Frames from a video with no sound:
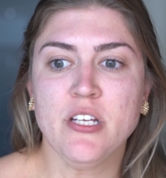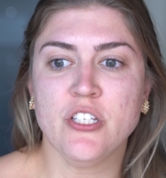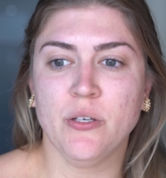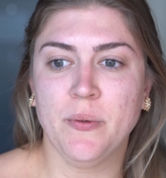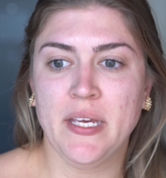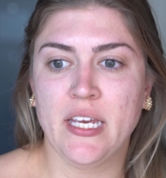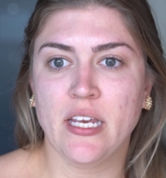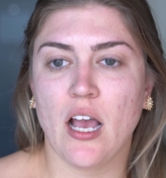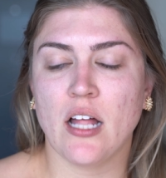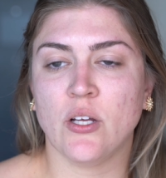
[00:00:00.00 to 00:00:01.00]
be
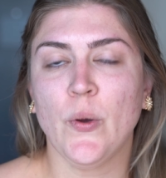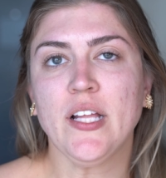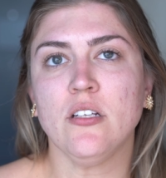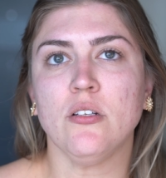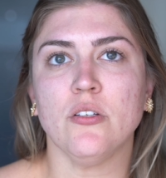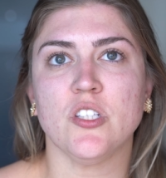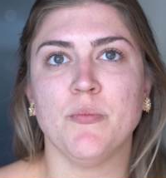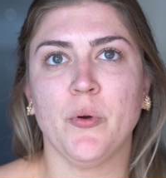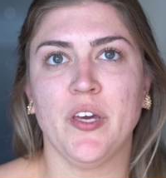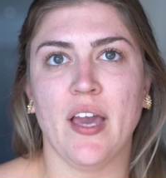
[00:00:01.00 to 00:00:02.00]
doing a quick little
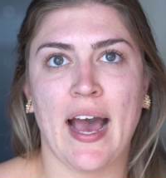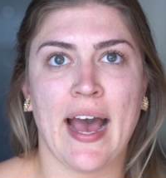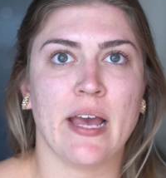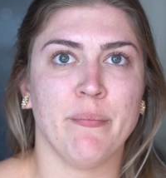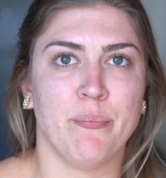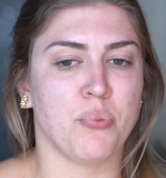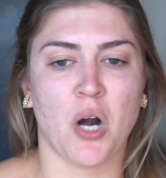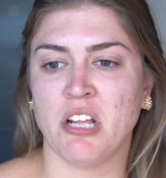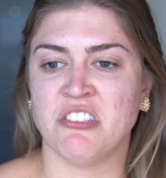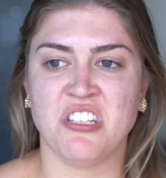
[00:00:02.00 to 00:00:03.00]
smoky eye
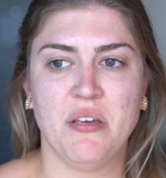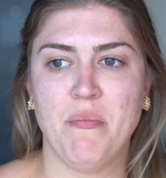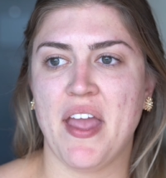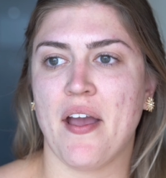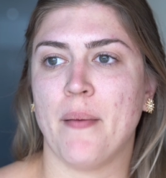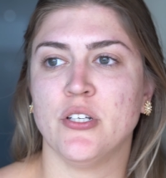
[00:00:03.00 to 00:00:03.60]
bronzy makeup